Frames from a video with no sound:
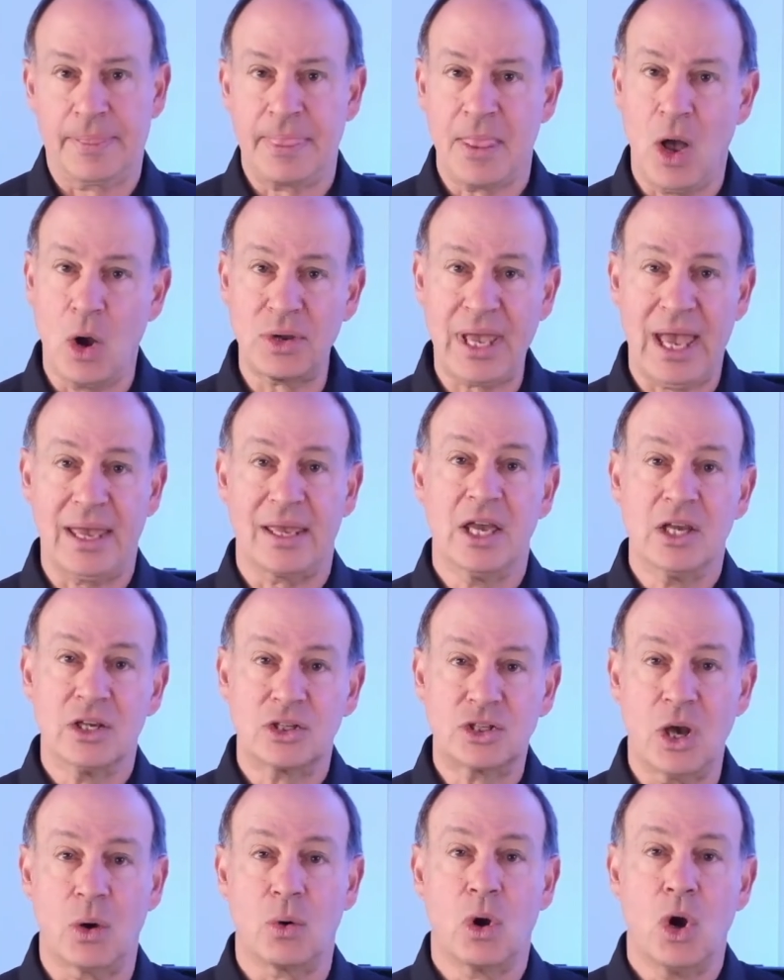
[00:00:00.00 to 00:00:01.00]
Okay,
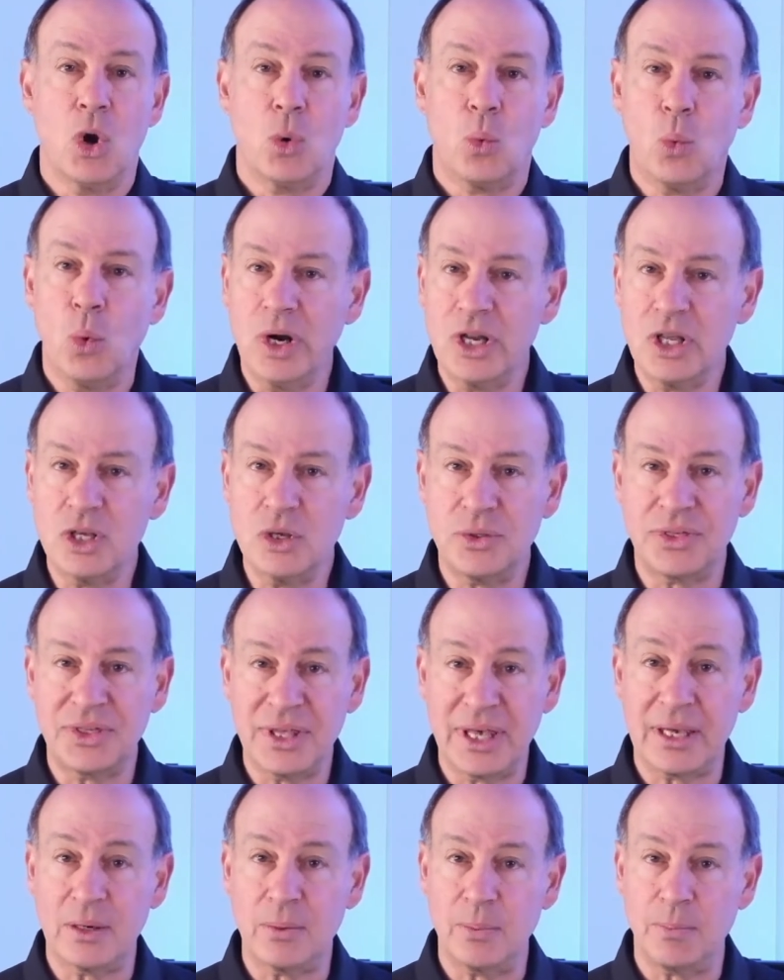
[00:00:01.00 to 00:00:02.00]
so what do you
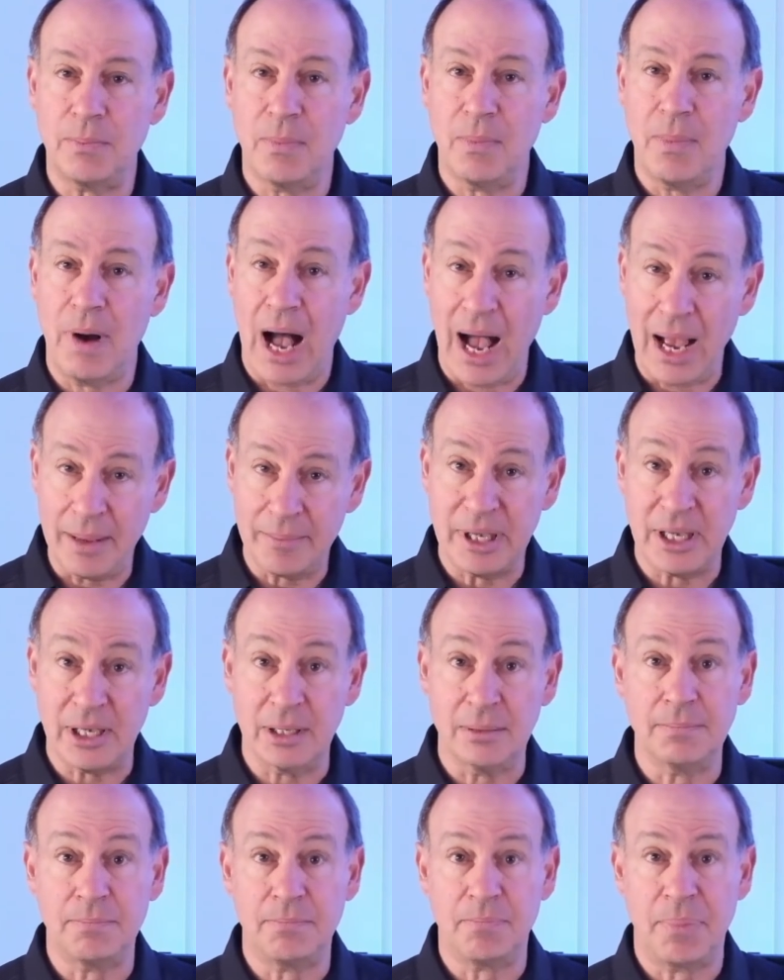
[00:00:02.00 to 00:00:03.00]
think I
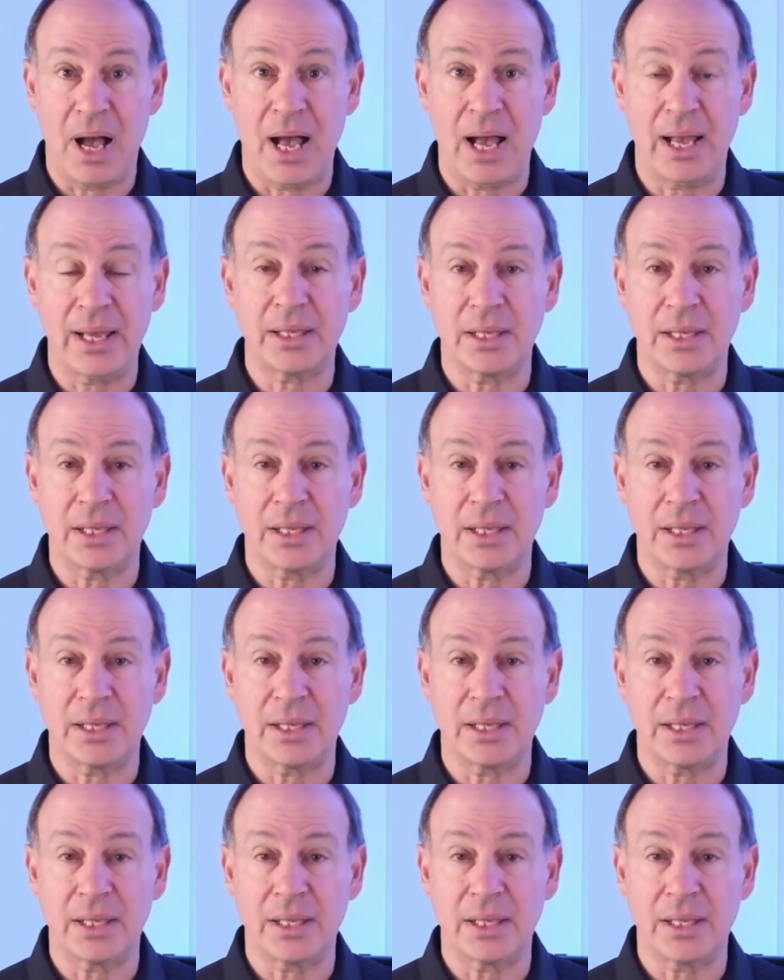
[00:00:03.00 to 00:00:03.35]
mean by